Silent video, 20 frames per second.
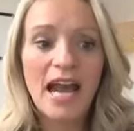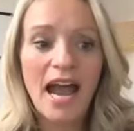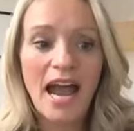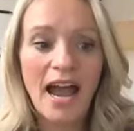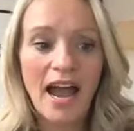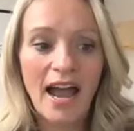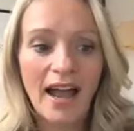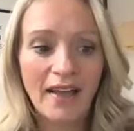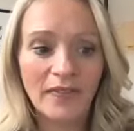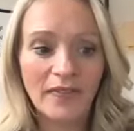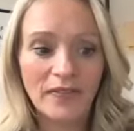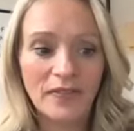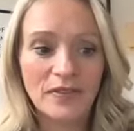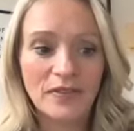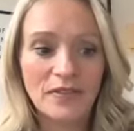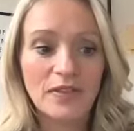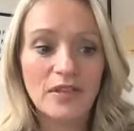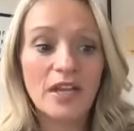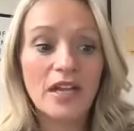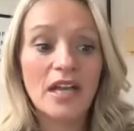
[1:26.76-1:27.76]

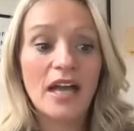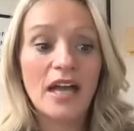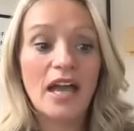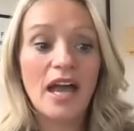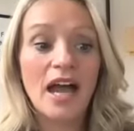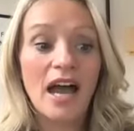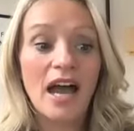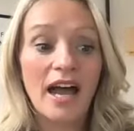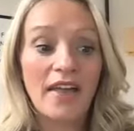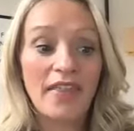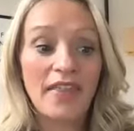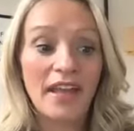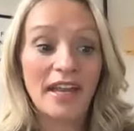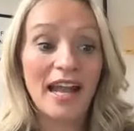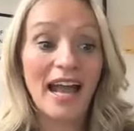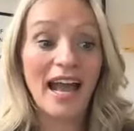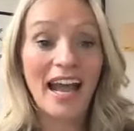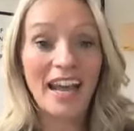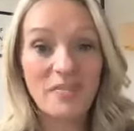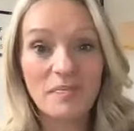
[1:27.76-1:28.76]
And I then
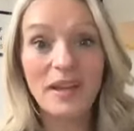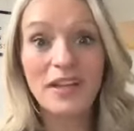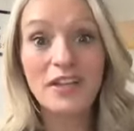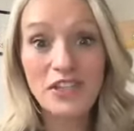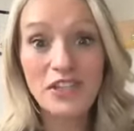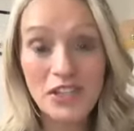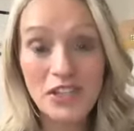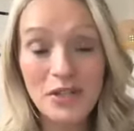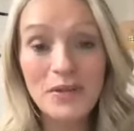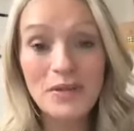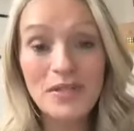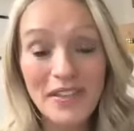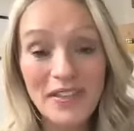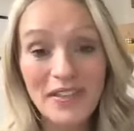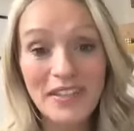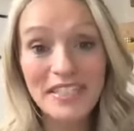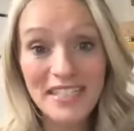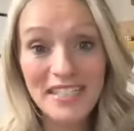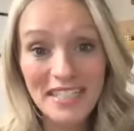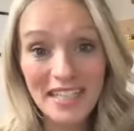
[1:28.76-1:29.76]
had my shoes in the
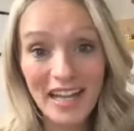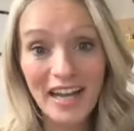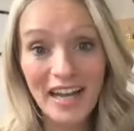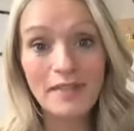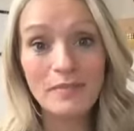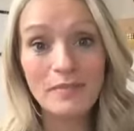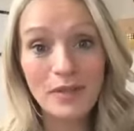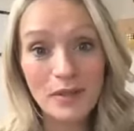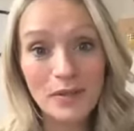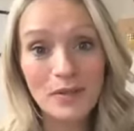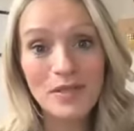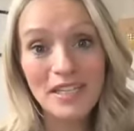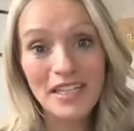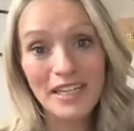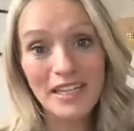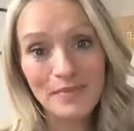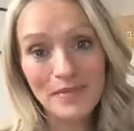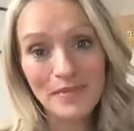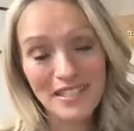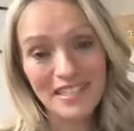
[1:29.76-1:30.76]
design
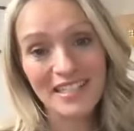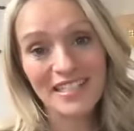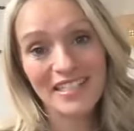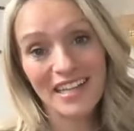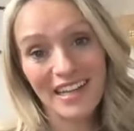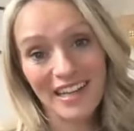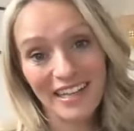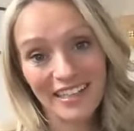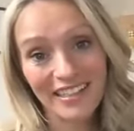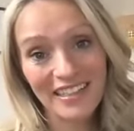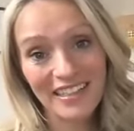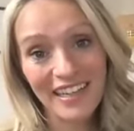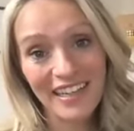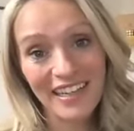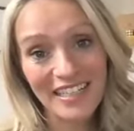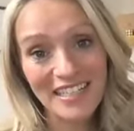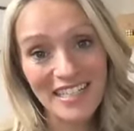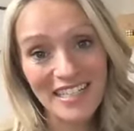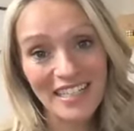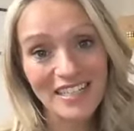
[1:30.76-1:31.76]
museum as design
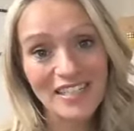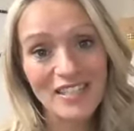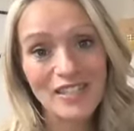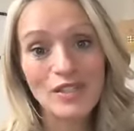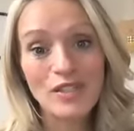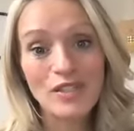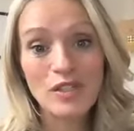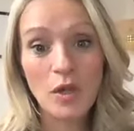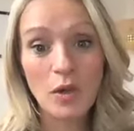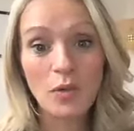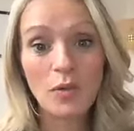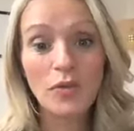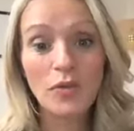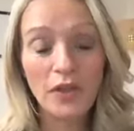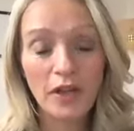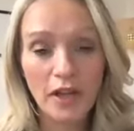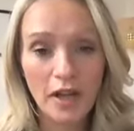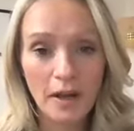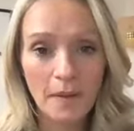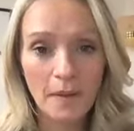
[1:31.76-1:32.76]
classics and sold the
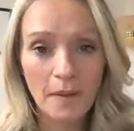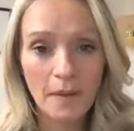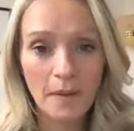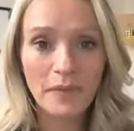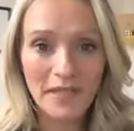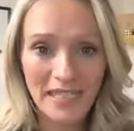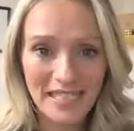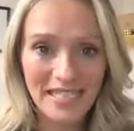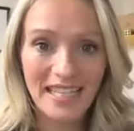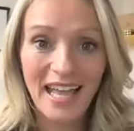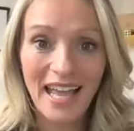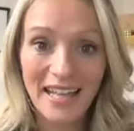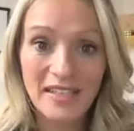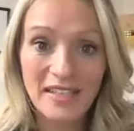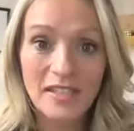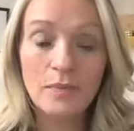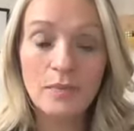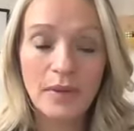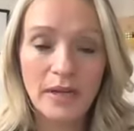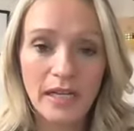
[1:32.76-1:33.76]
company to
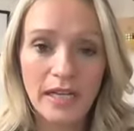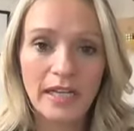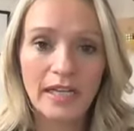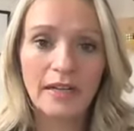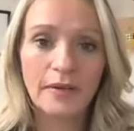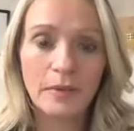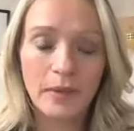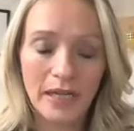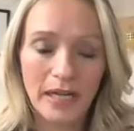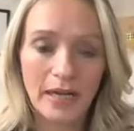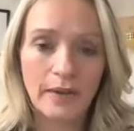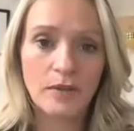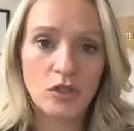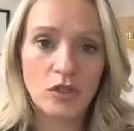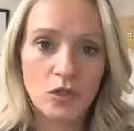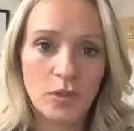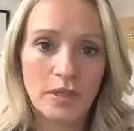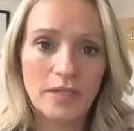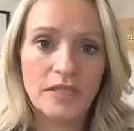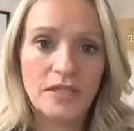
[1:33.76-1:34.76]
Caterpillar when I
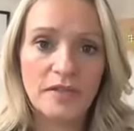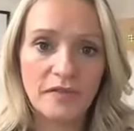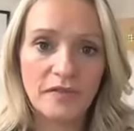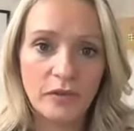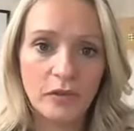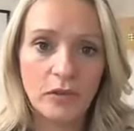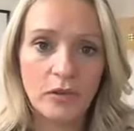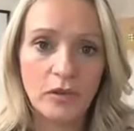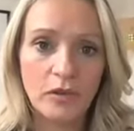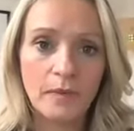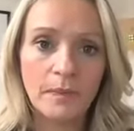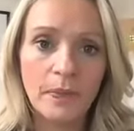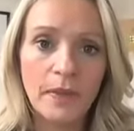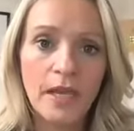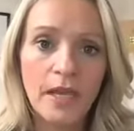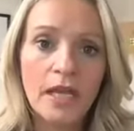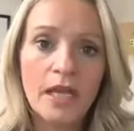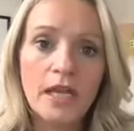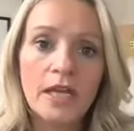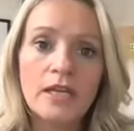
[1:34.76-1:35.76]
was 24.
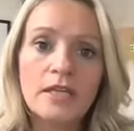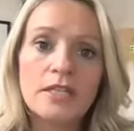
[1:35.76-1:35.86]
Wow.